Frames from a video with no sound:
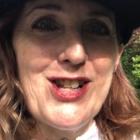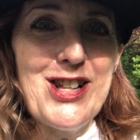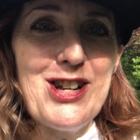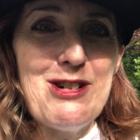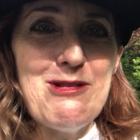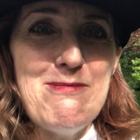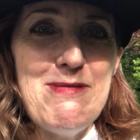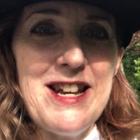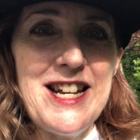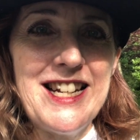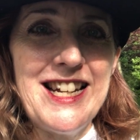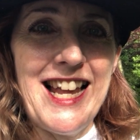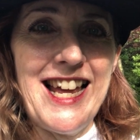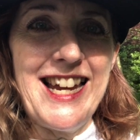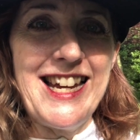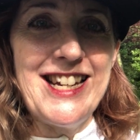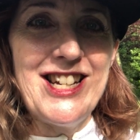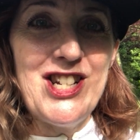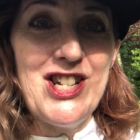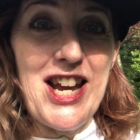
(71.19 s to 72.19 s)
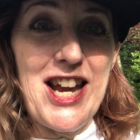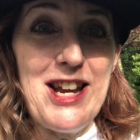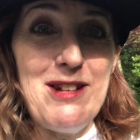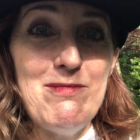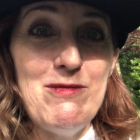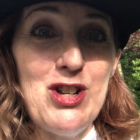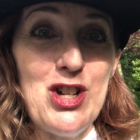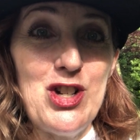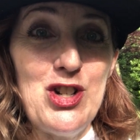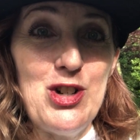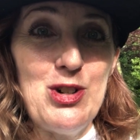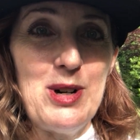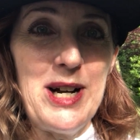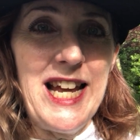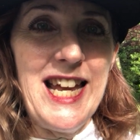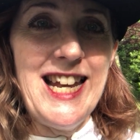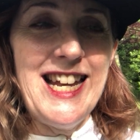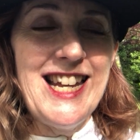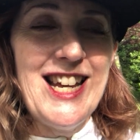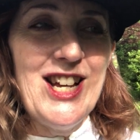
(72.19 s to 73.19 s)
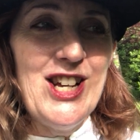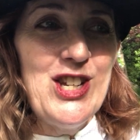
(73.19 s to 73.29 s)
little bit like shamed to do it,